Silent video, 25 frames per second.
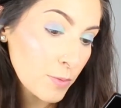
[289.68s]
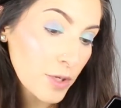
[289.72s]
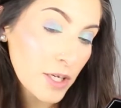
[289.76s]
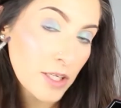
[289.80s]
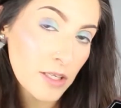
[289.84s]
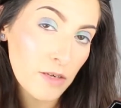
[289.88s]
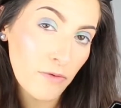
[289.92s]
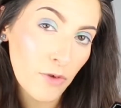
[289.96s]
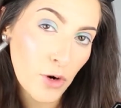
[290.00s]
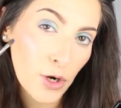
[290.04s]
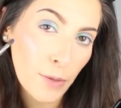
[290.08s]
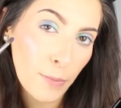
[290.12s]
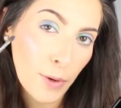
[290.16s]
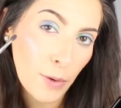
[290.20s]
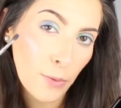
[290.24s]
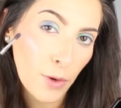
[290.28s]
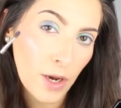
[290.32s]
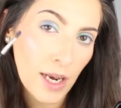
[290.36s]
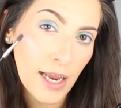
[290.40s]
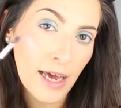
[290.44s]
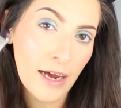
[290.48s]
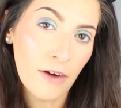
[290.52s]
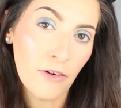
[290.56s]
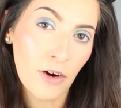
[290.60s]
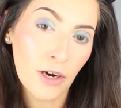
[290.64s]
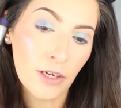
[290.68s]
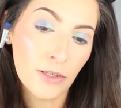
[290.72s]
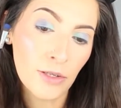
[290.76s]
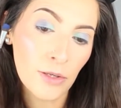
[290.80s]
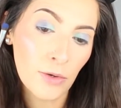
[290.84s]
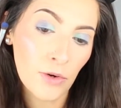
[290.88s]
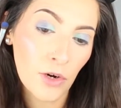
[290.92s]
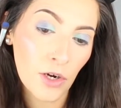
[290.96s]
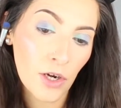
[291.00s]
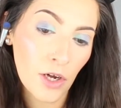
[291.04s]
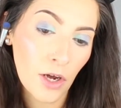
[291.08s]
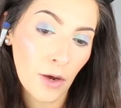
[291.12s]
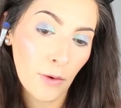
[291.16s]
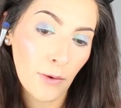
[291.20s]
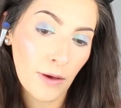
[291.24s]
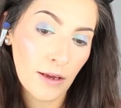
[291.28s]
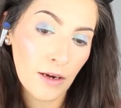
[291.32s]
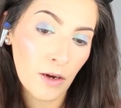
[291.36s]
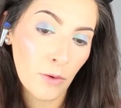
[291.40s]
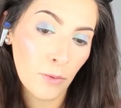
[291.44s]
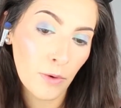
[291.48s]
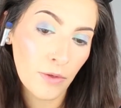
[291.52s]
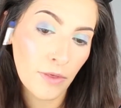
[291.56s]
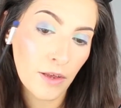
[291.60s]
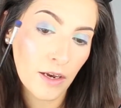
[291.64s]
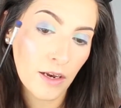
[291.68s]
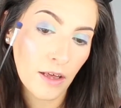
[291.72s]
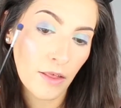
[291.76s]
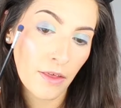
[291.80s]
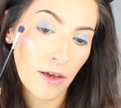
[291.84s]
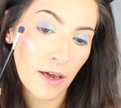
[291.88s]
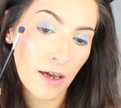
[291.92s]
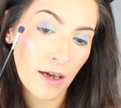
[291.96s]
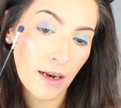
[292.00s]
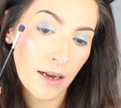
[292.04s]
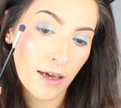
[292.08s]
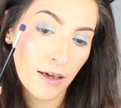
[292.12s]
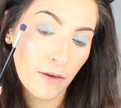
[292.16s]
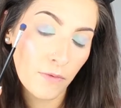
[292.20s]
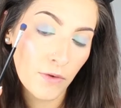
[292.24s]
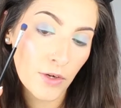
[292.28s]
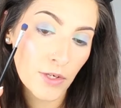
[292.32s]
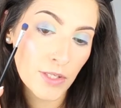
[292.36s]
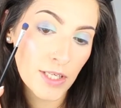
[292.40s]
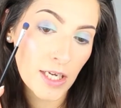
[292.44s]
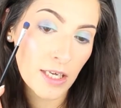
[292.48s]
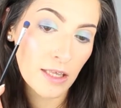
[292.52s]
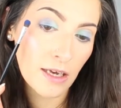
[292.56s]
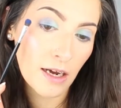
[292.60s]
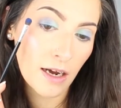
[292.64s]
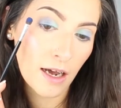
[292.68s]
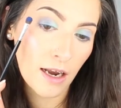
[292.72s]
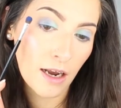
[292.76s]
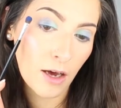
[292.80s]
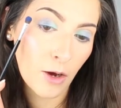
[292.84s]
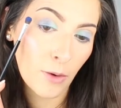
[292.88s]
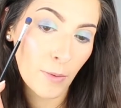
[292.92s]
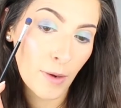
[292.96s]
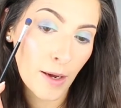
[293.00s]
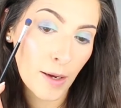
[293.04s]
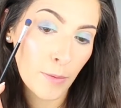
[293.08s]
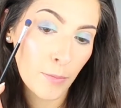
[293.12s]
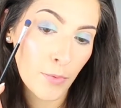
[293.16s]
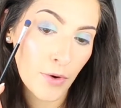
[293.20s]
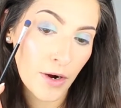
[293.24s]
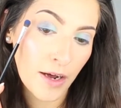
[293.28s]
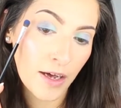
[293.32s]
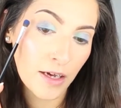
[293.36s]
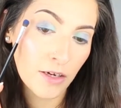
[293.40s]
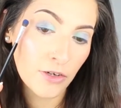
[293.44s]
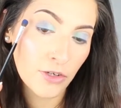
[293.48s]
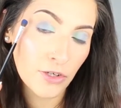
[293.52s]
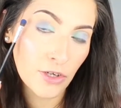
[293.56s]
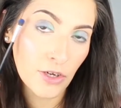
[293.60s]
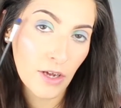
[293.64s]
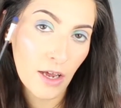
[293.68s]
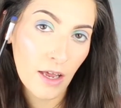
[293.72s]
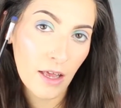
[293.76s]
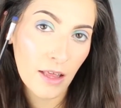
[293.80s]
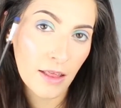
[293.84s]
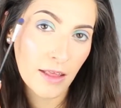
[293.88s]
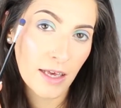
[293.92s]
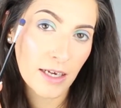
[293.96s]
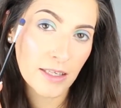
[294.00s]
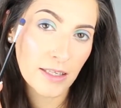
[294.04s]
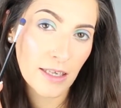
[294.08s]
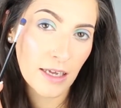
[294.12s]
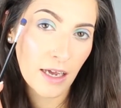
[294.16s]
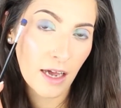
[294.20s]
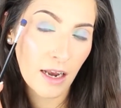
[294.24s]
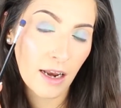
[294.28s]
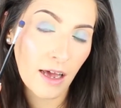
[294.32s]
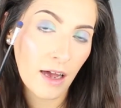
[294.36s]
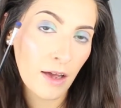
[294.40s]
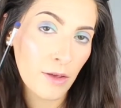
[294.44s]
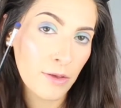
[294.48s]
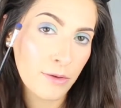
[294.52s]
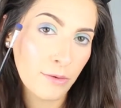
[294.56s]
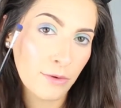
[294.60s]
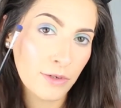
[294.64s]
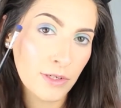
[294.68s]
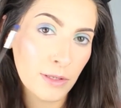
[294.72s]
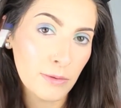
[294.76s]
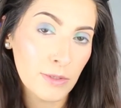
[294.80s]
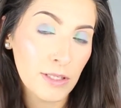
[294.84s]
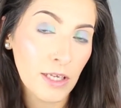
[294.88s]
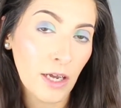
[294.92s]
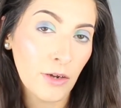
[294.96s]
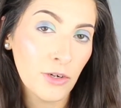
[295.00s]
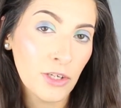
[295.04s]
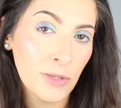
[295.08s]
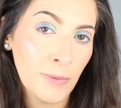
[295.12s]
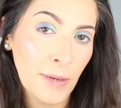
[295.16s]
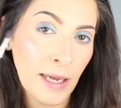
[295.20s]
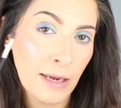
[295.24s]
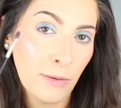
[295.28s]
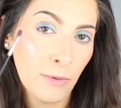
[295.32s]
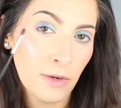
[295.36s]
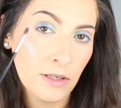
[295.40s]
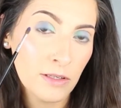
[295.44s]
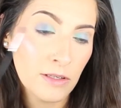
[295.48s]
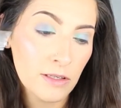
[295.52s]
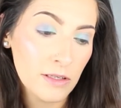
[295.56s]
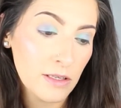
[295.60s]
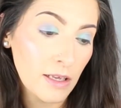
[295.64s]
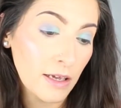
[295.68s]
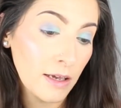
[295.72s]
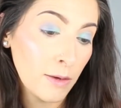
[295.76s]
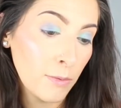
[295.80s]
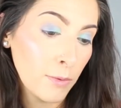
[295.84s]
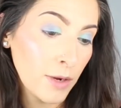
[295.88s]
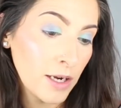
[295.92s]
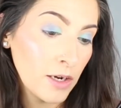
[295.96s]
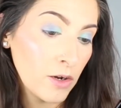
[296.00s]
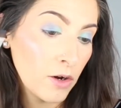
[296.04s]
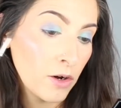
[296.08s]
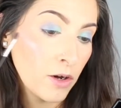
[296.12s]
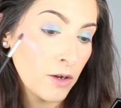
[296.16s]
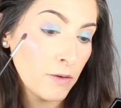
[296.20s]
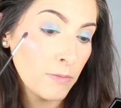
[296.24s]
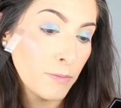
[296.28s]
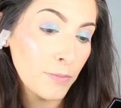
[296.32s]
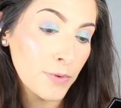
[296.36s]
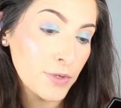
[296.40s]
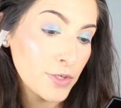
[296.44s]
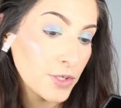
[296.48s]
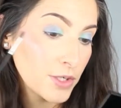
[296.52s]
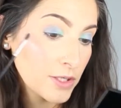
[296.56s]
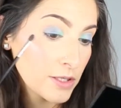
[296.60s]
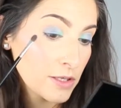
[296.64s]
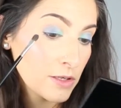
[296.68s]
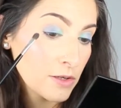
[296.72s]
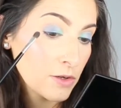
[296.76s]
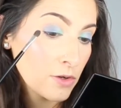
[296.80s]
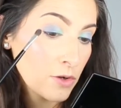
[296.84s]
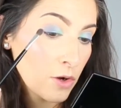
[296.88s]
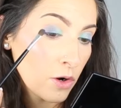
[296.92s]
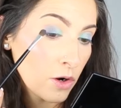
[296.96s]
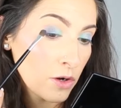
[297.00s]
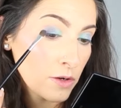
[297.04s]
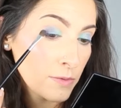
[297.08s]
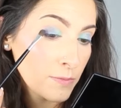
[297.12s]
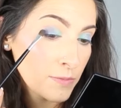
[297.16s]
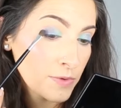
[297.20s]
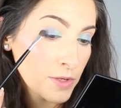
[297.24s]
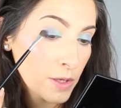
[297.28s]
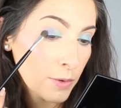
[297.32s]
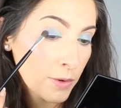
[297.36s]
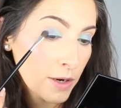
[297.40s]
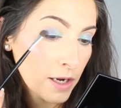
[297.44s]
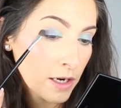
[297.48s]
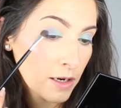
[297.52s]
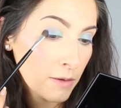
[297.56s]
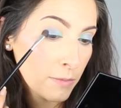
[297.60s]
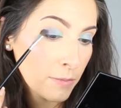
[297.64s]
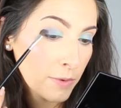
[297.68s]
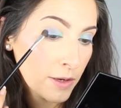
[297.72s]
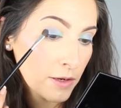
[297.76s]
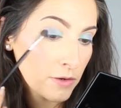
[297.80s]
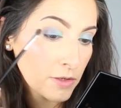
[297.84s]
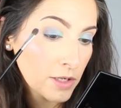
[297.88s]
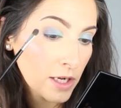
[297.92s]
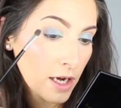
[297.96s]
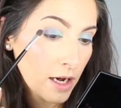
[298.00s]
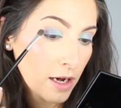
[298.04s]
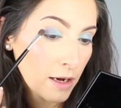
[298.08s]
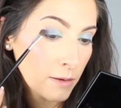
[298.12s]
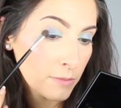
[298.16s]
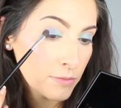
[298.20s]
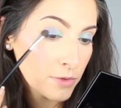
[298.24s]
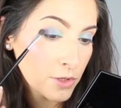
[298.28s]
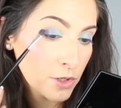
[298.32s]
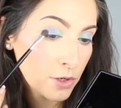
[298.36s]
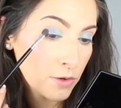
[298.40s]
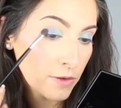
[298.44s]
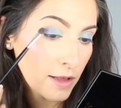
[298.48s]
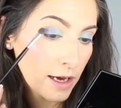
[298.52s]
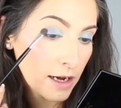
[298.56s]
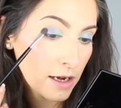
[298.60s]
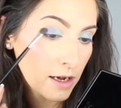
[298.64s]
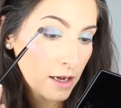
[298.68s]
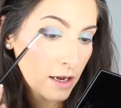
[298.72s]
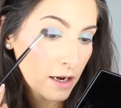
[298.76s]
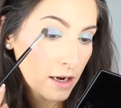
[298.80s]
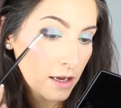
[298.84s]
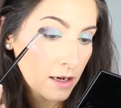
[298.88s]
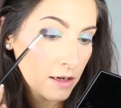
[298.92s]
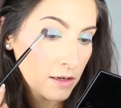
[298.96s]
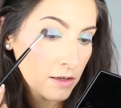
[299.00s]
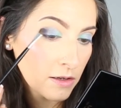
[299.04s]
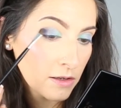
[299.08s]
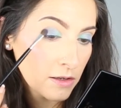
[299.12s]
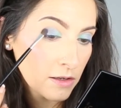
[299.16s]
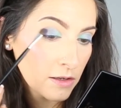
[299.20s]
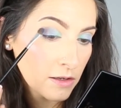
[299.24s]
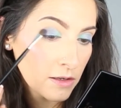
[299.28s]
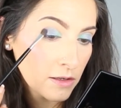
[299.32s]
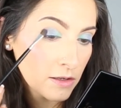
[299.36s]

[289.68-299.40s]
because I've already put one layer on, so I'm going to go in with another colour. If you see the colour on my brush, that's the colour I thought it was going to be once it went on, but it's not. So we're going to build it up to that colour.